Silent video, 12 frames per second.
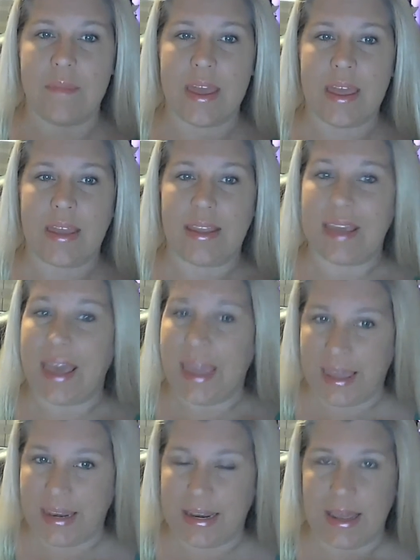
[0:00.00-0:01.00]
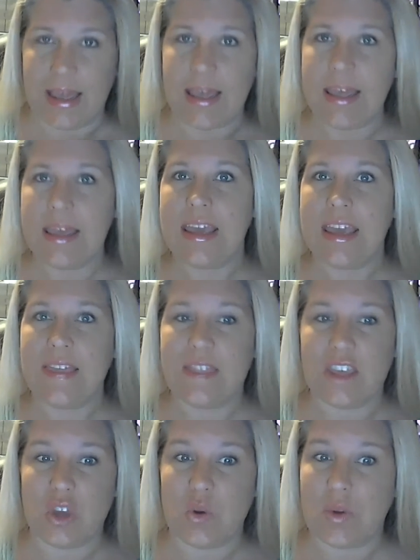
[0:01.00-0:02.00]
in Canada, in
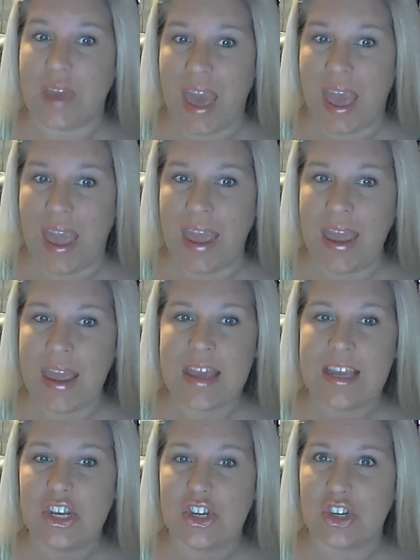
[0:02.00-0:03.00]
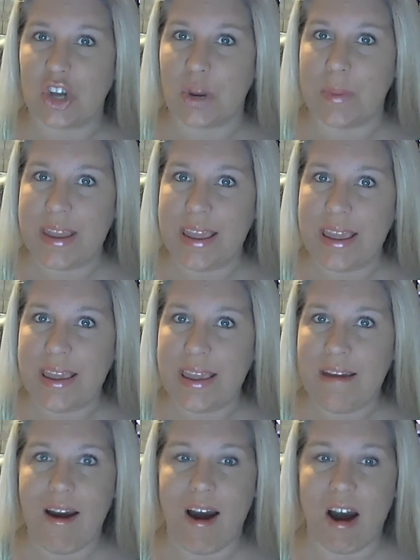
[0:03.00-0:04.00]
the UK, Germany,
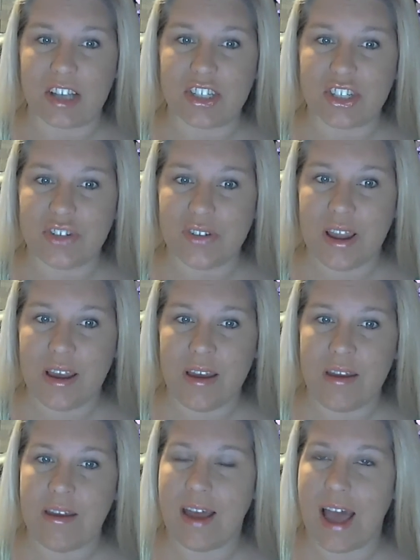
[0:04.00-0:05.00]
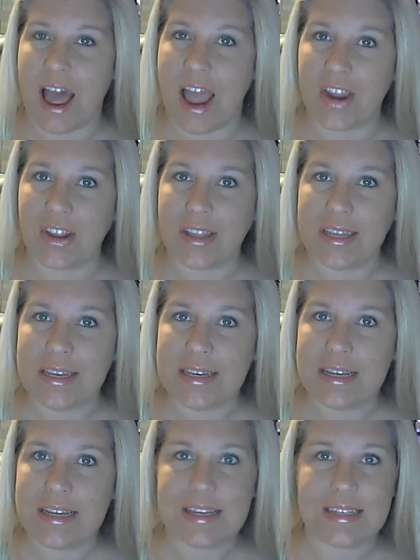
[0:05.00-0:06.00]
Austria, Ireland,
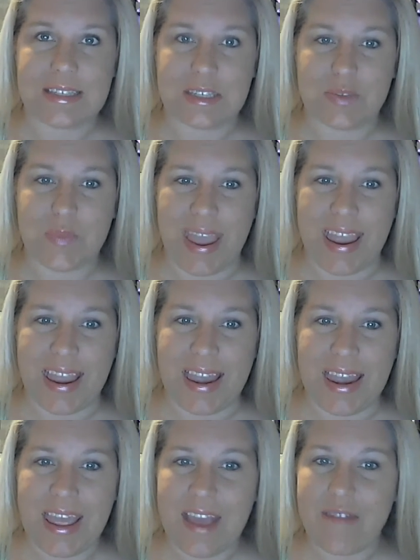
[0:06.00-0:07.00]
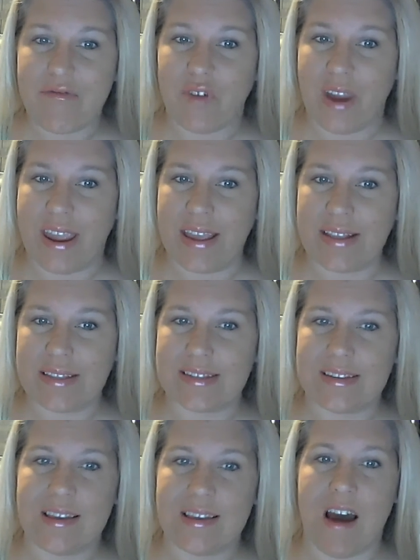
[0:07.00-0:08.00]
Spain,
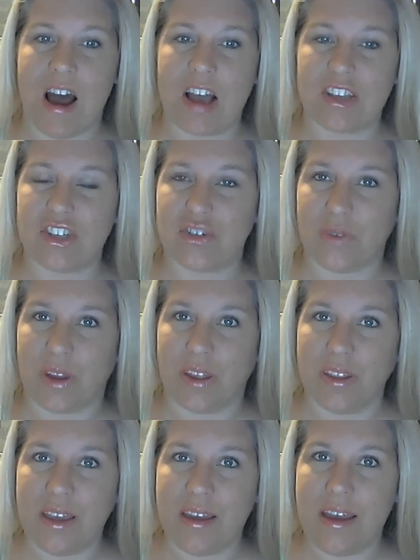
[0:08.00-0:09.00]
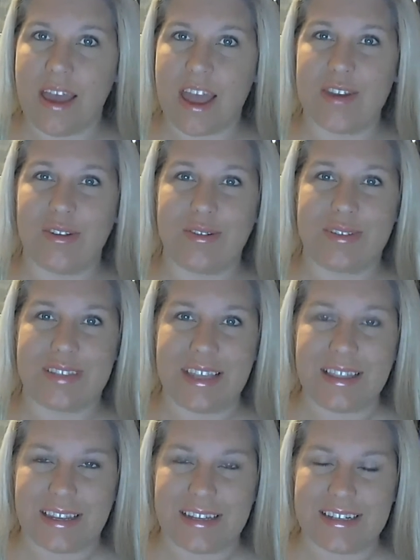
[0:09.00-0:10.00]
France, Australia, and New
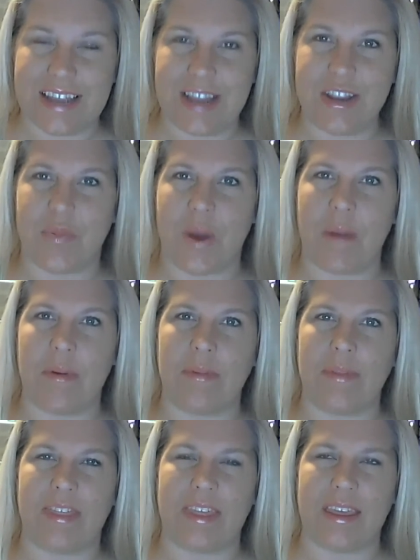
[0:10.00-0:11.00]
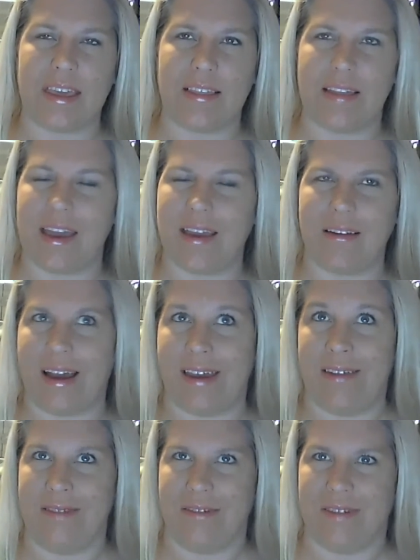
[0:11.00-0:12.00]
Zealand. And you're probably thinking, like, I
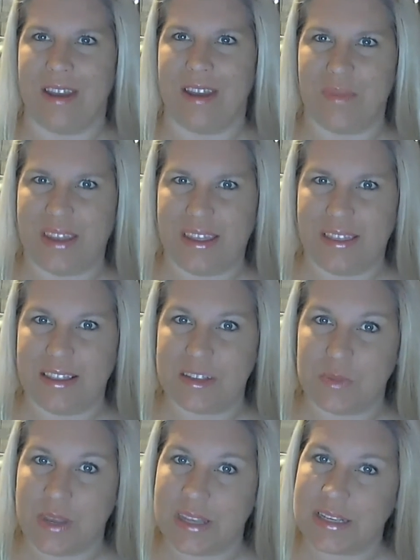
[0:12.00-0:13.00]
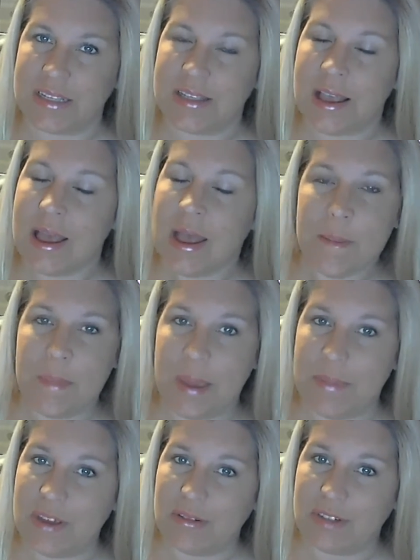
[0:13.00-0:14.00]
don't know anybody in these places.
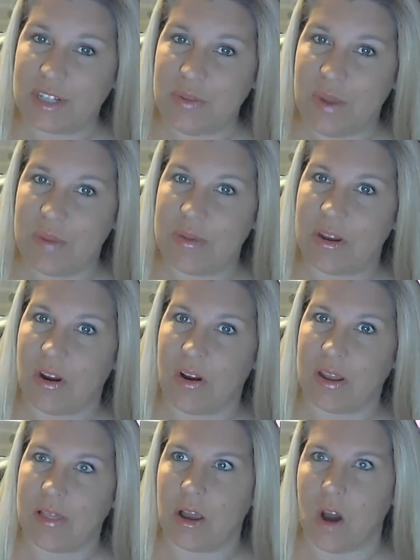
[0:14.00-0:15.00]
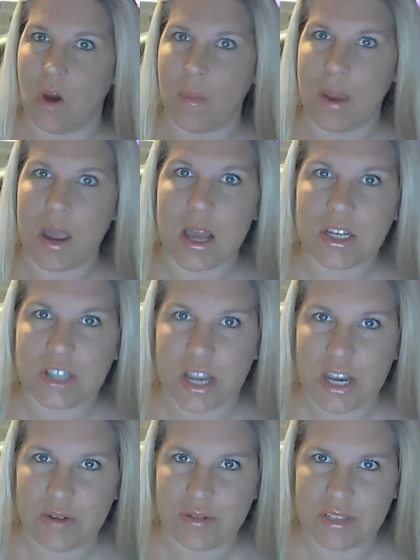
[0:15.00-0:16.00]
Maybe you do. Maybe you're already like, oh my gosh, I
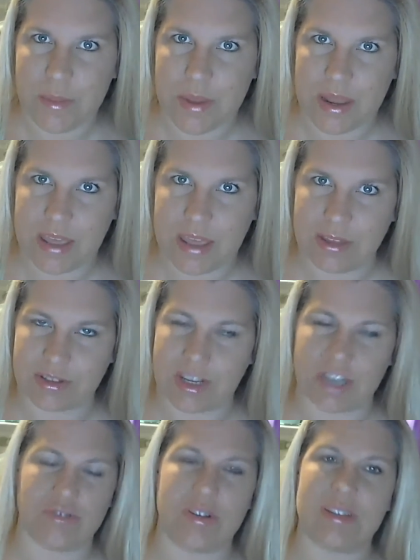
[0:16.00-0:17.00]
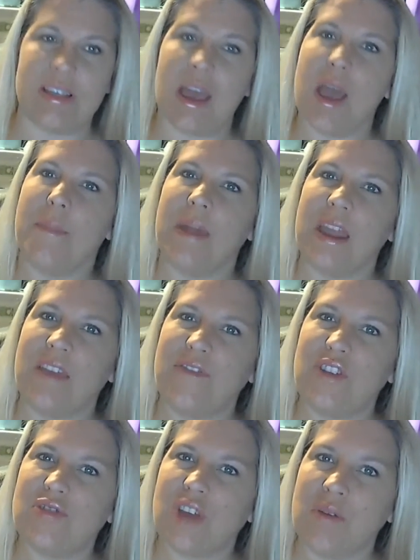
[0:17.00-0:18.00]
know somebody in those countries. But if
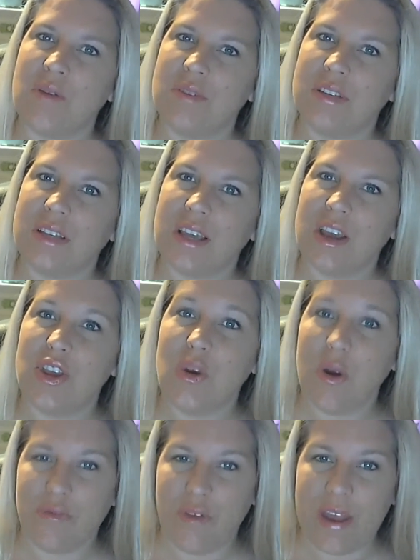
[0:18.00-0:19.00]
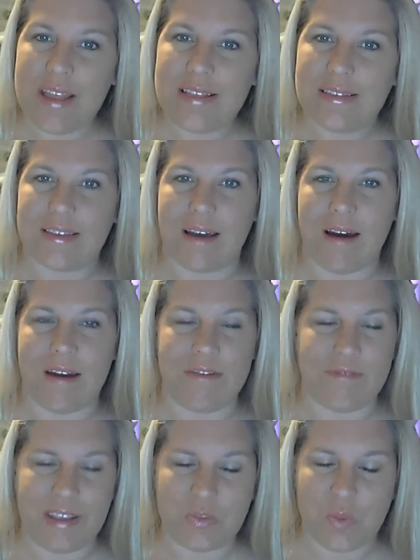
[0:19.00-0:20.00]
you don't, your friends on
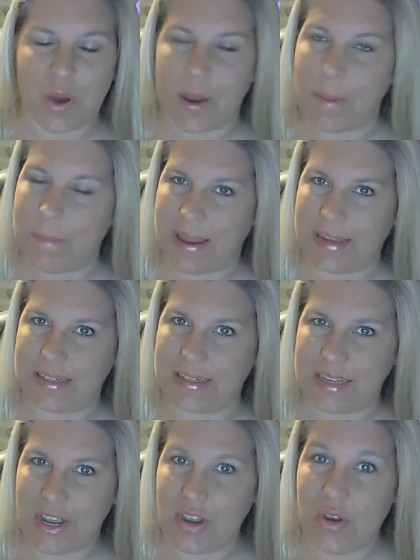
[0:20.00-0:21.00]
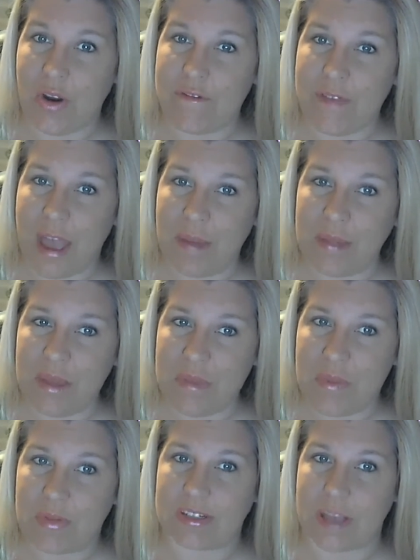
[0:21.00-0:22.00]
Facebook might. Your family
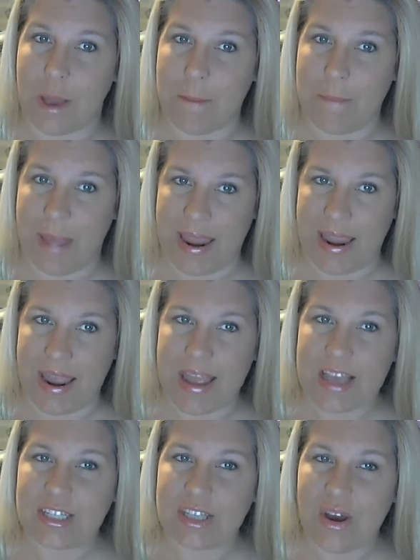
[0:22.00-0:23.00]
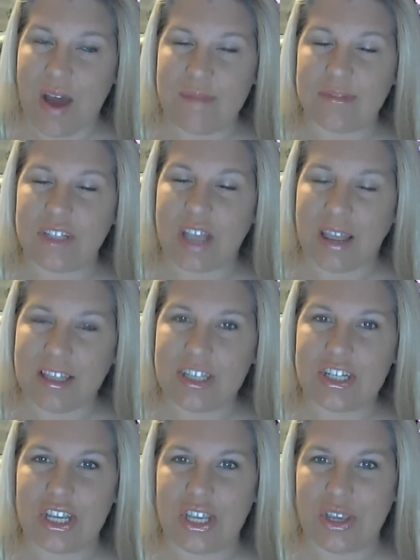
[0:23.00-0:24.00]
members might. So I'm
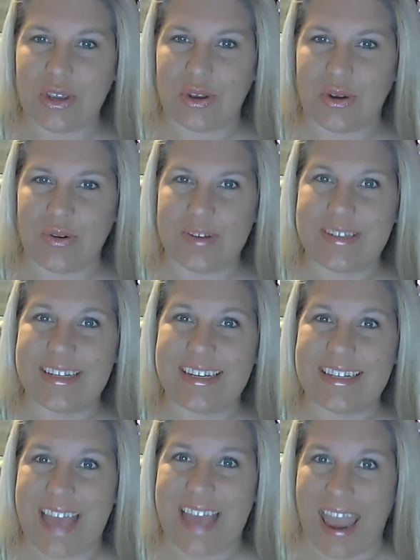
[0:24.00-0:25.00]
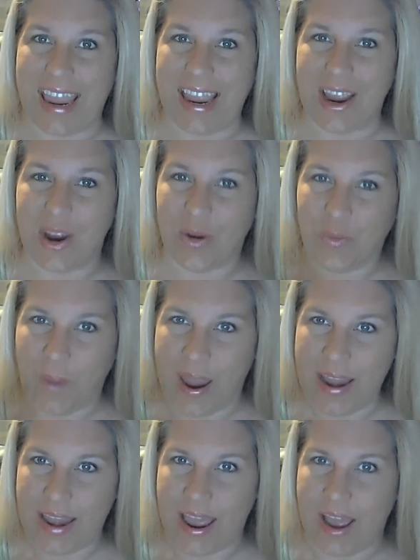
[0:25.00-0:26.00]
challenging you today,
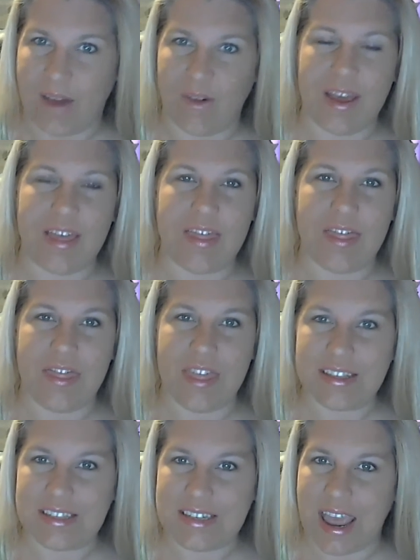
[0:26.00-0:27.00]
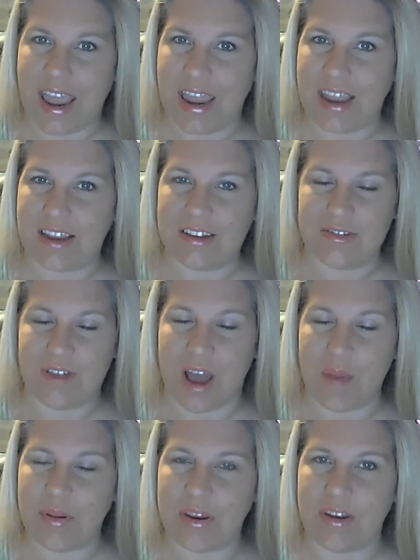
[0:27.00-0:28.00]
right now, this day, do
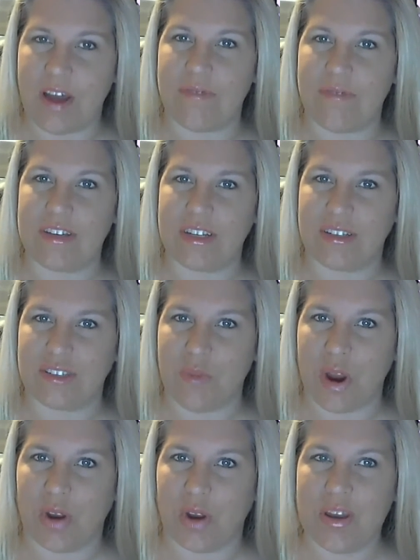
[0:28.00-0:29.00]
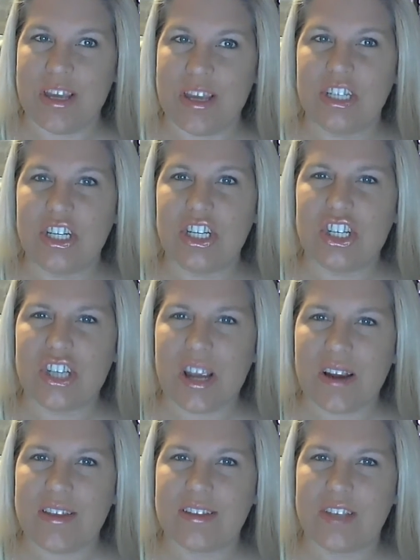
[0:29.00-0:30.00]
not put it off until tomorrow, to
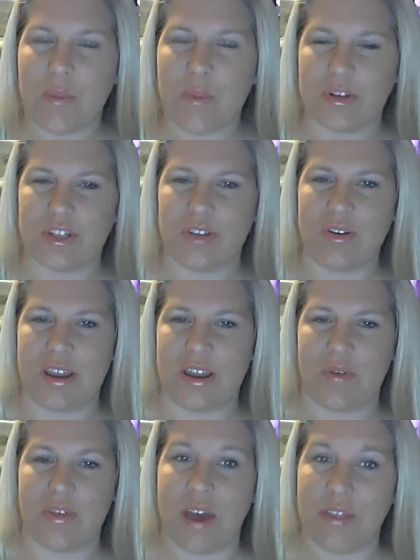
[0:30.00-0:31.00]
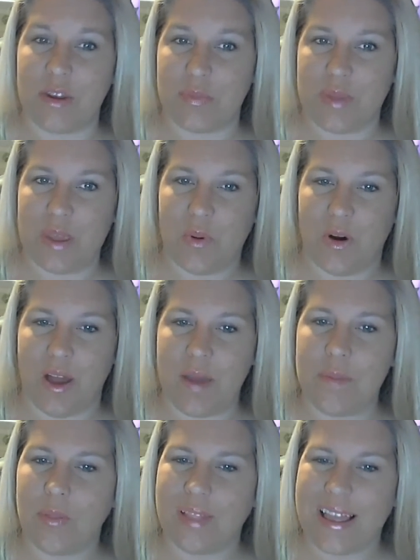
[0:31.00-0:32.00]
share this opportunity with other people
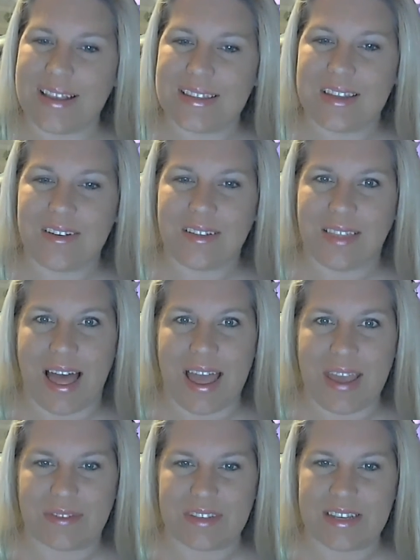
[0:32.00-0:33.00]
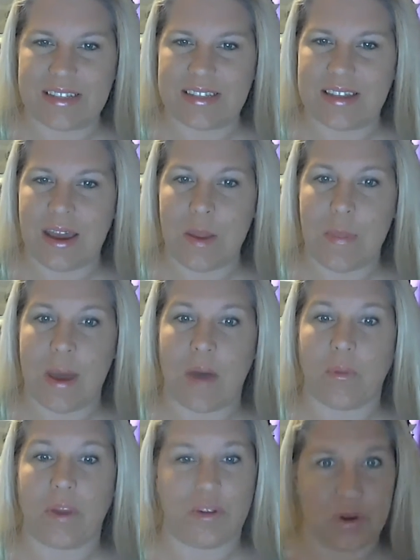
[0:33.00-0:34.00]
and bless their lives. It's not about
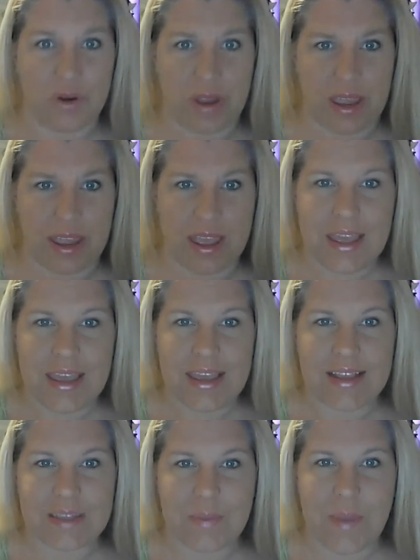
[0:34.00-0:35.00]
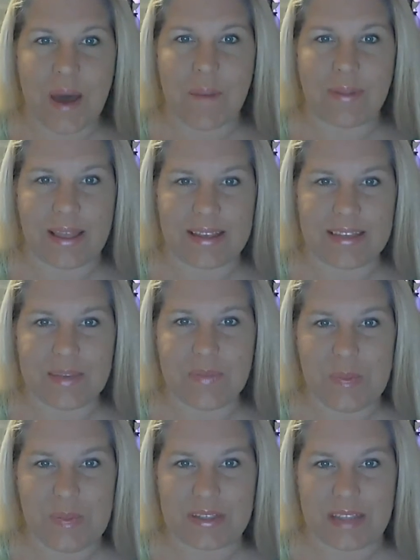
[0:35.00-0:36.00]
recruiting. It's about blessing
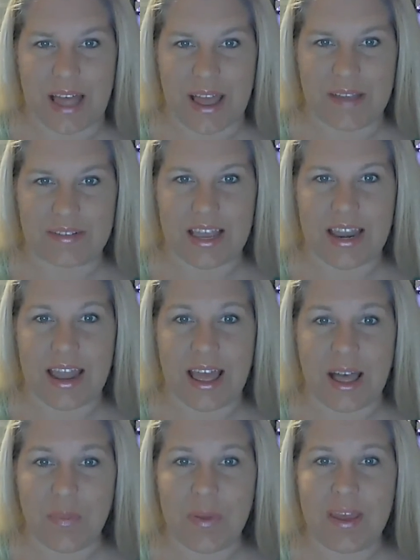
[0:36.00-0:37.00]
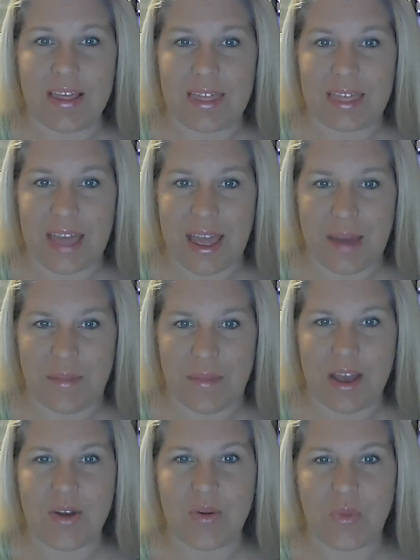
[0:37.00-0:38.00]
people's lives and helping them
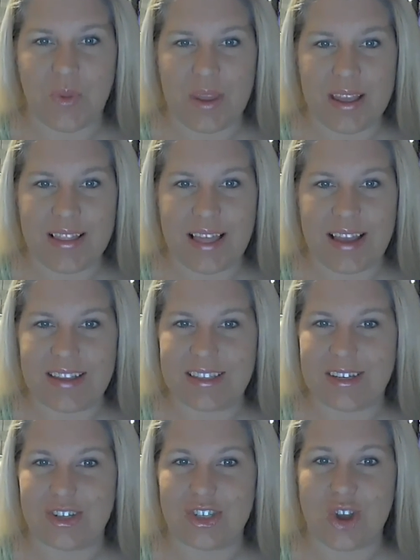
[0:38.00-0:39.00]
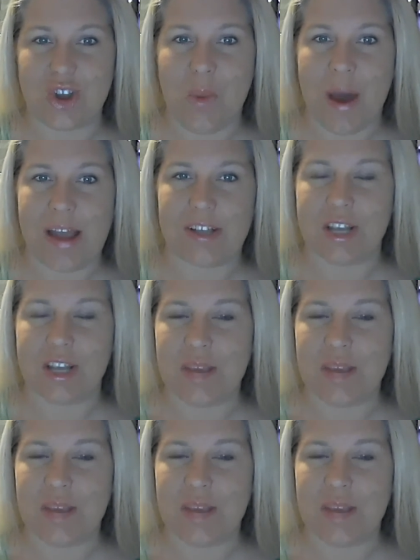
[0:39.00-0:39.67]
realize there's so much.